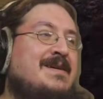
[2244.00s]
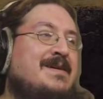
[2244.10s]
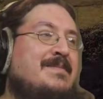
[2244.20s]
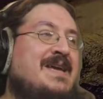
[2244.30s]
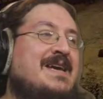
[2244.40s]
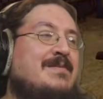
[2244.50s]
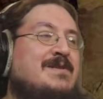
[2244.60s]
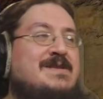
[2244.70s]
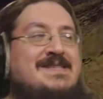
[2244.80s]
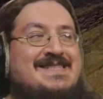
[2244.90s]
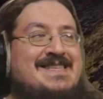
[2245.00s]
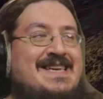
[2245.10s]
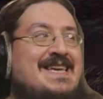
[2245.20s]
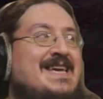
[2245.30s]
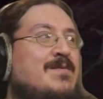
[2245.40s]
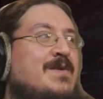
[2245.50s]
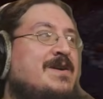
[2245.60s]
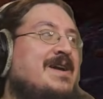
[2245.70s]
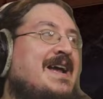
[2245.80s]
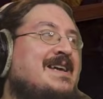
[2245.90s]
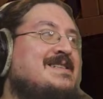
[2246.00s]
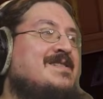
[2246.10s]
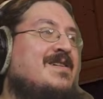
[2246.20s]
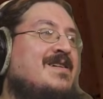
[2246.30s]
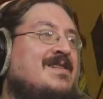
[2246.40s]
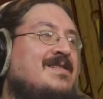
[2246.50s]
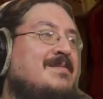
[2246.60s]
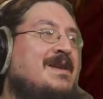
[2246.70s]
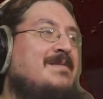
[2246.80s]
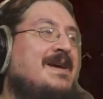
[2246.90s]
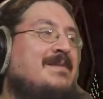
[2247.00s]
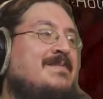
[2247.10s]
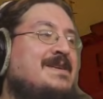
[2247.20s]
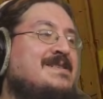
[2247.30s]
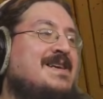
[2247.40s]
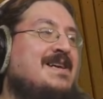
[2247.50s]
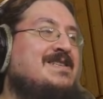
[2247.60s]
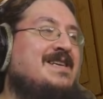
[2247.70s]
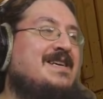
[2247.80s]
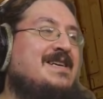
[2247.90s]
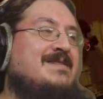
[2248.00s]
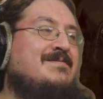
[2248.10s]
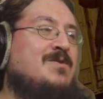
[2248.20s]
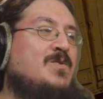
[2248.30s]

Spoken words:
being able to see where your allies are on the minimap is actually